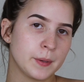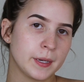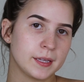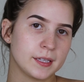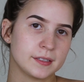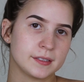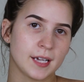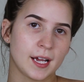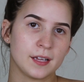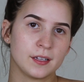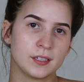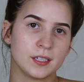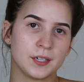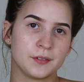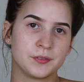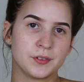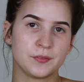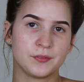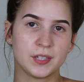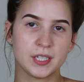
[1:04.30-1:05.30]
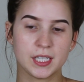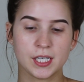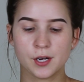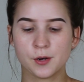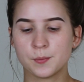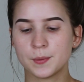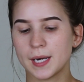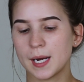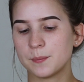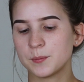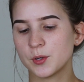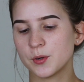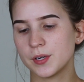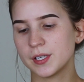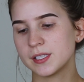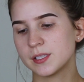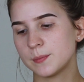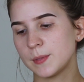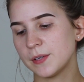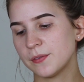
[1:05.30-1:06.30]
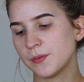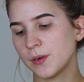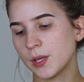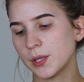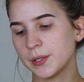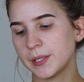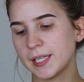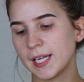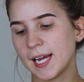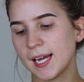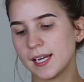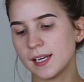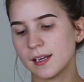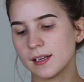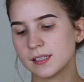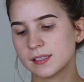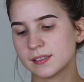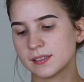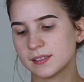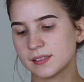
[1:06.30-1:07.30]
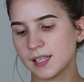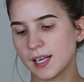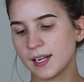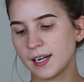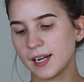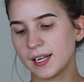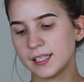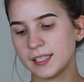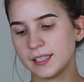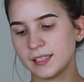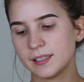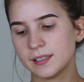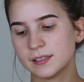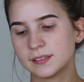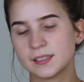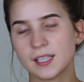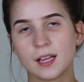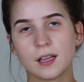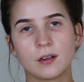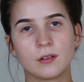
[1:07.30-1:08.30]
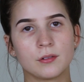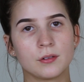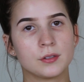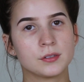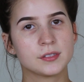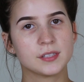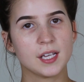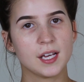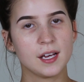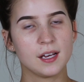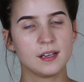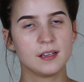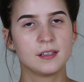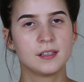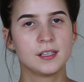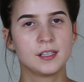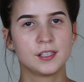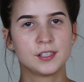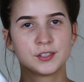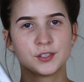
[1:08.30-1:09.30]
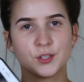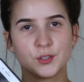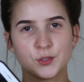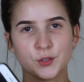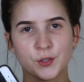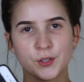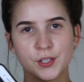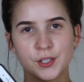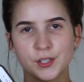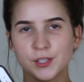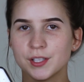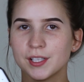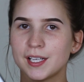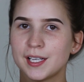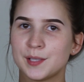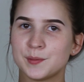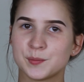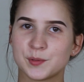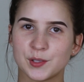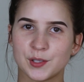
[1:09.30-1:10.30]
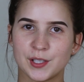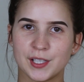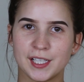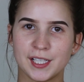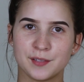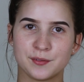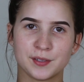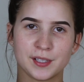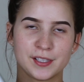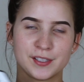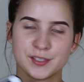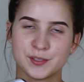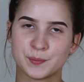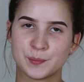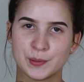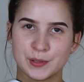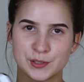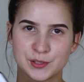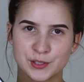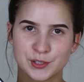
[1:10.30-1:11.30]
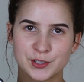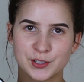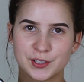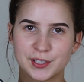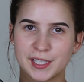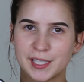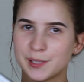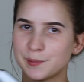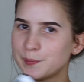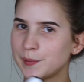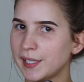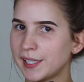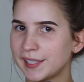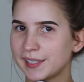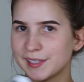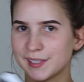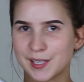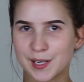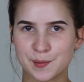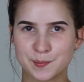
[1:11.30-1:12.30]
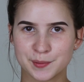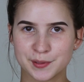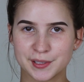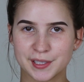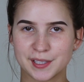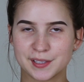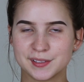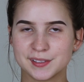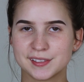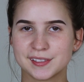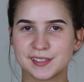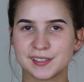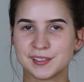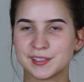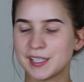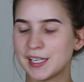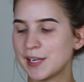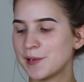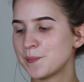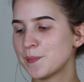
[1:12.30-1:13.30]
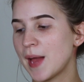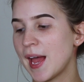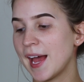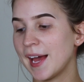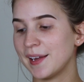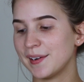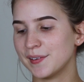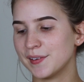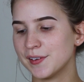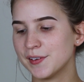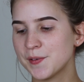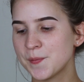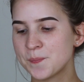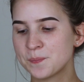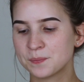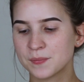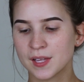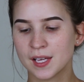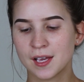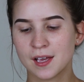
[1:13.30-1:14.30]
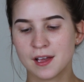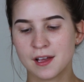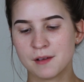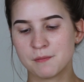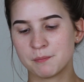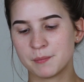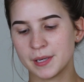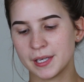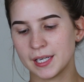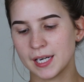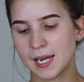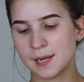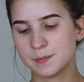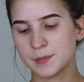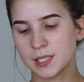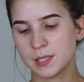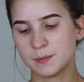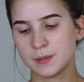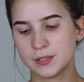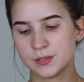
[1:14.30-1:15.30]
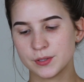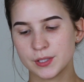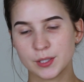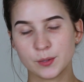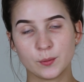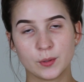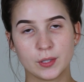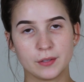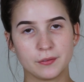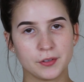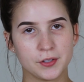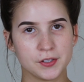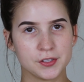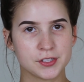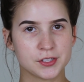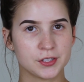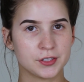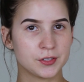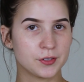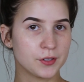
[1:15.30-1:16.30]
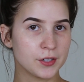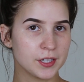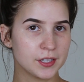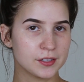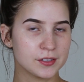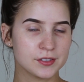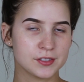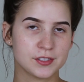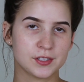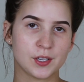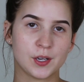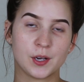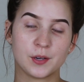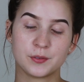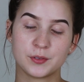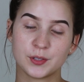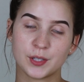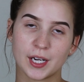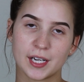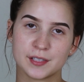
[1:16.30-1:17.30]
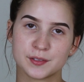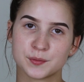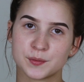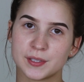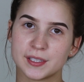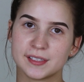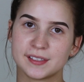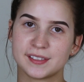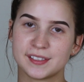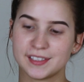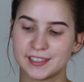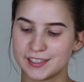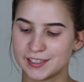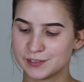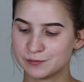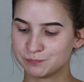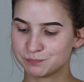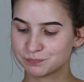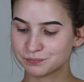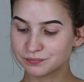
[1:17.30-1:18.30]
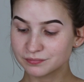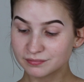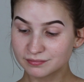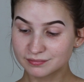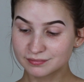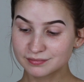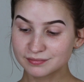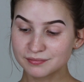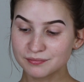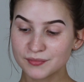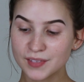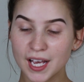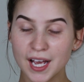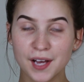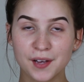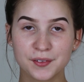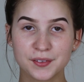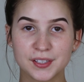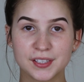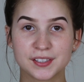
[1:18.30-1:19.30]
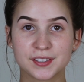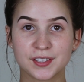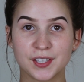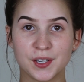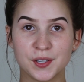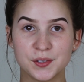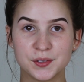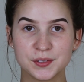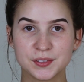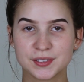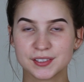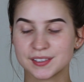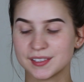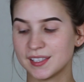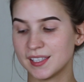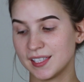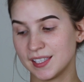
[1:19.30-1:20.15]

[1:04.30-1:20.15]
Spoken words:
by the title of the video, but I'm going to be following a SARAHY DELAROSA tutorial. I'm sorry if I just butchered her name. I cannot pronounce her name at all. But I'm going to be doing one of her tutorials, so if you guys want to see how this goes,